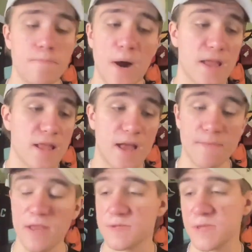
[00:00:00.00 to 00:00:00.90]
But, I
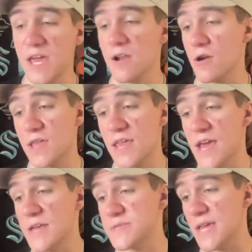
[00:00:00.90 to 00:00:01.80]
mean, Skinner, he
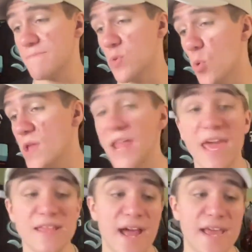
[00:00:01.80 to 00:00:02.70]
has a
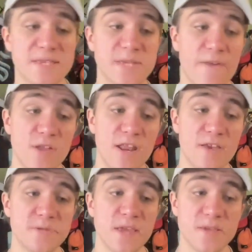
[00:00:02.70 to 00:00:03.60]
.897. It
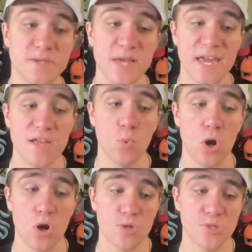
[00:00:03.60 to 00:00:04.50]
is the second
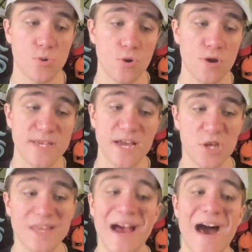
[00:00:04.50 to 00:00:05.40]
worst, or it's
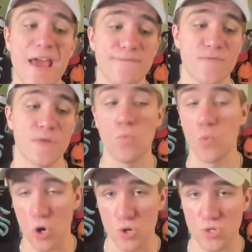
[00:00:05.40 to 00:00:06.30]
actually tied for the
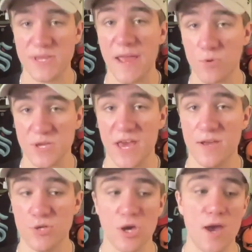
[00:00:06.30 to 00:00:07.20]
worst save
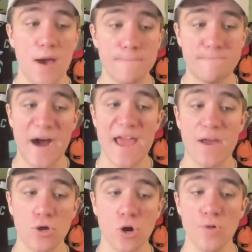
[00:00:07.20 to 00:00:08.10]
percentage by
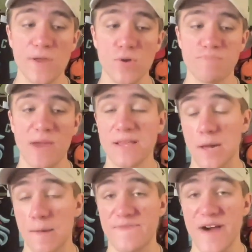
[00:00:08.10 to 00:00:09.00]
a goalie who's made the
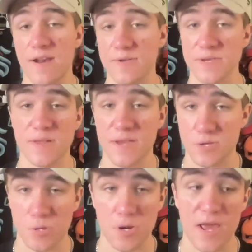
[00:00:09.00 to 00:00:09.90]
Cup Finals in the
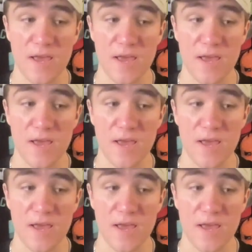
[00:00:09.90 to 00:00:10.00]
history